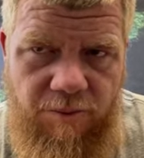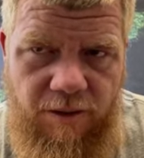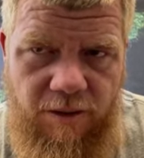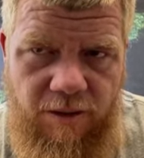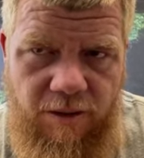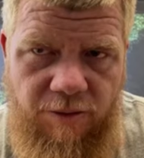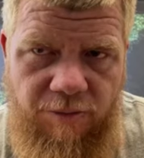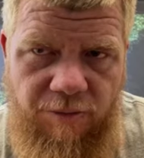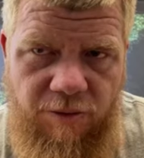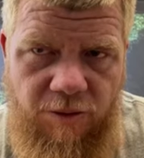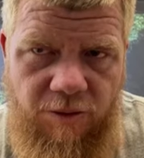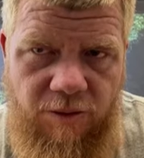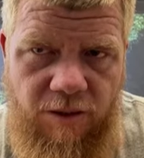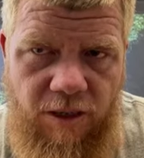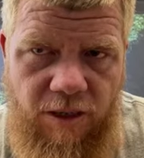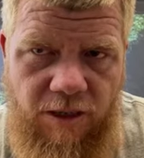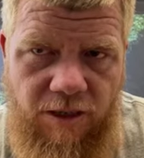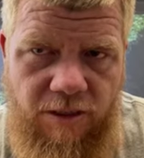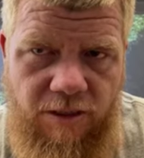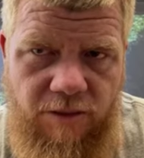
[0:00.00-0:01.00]
But if you're
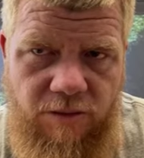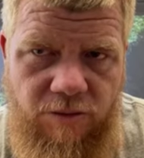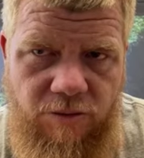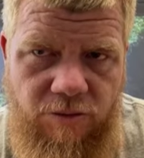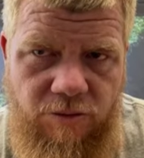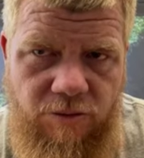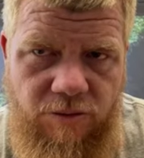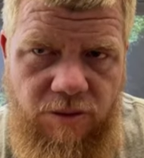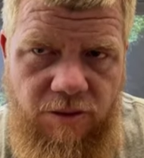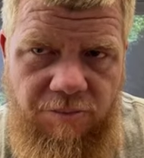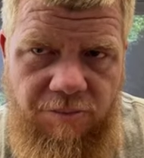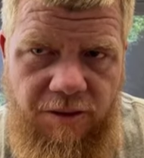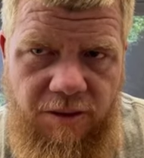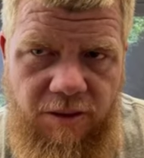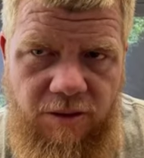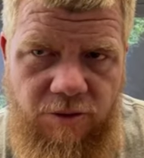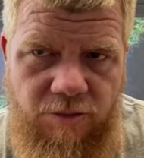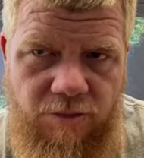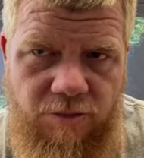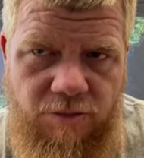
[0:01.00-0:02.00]
talking to
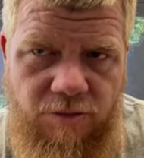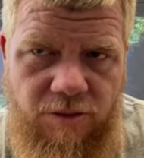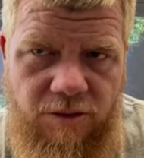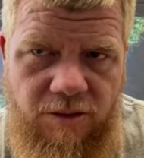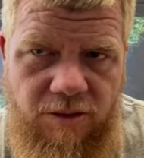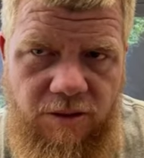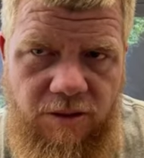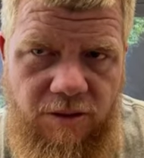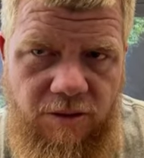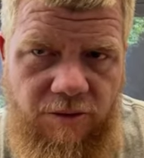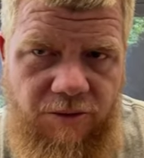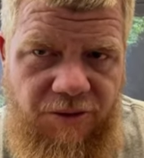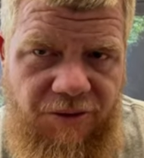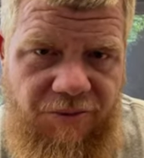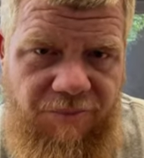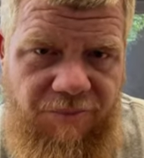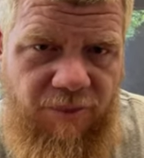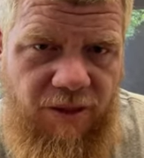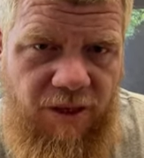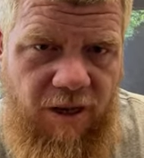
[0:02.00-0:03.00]
somebody who's in
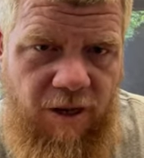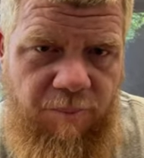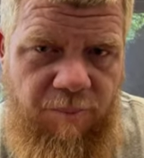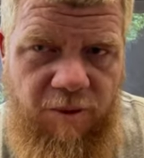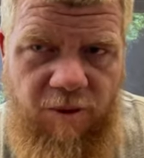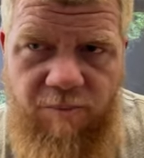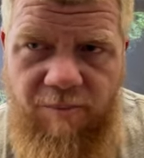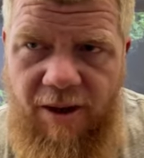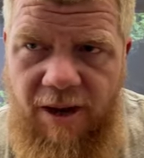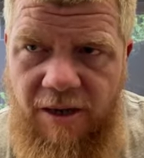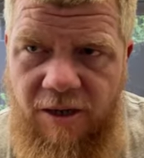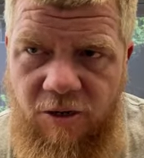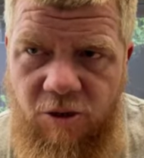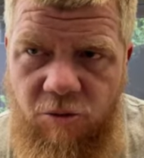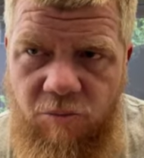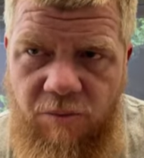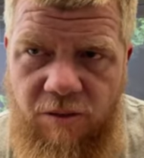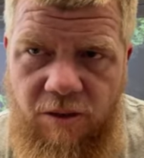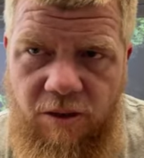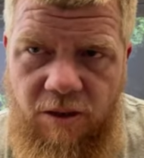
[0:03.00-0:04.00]
upper
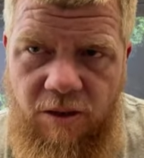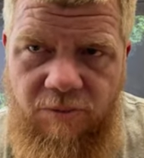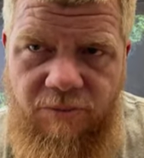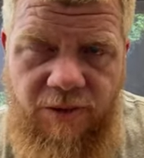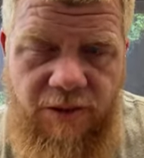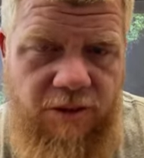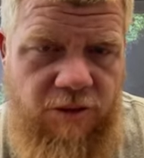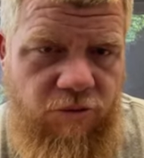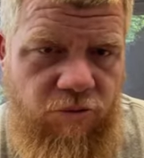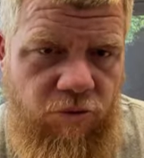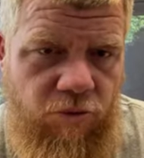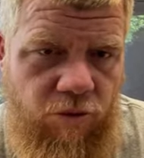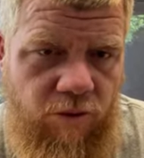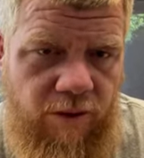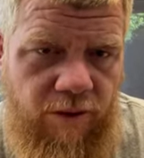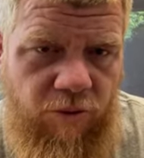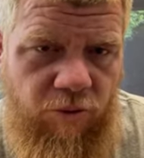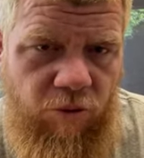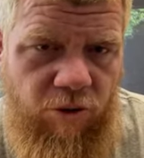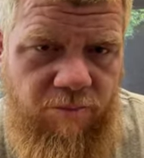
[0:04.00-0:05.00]
management of a
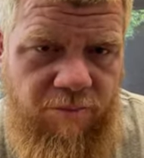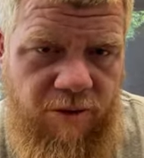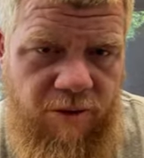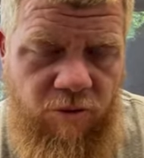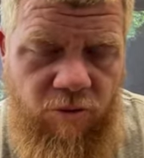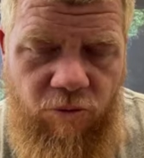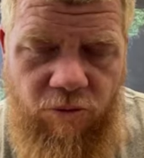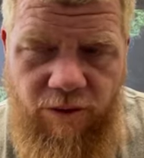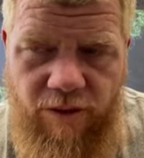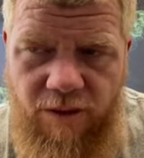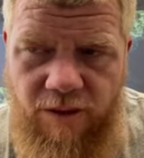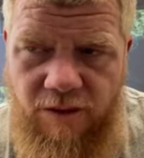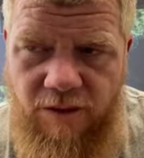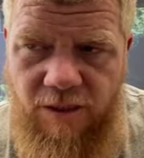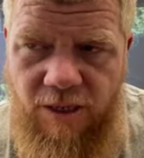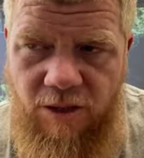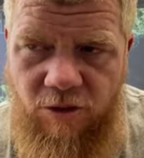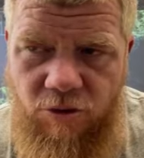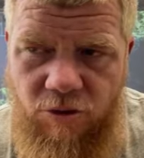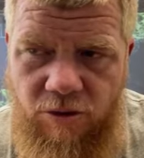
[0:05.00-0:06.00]
controlling or
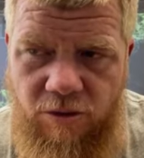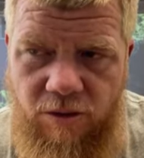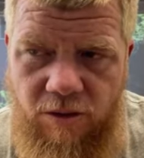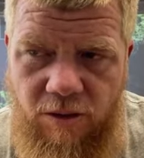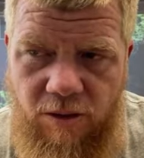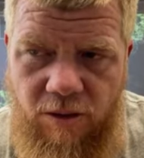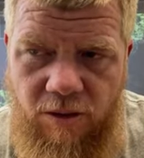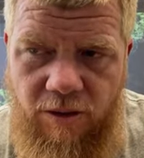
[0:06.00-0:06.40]
organization,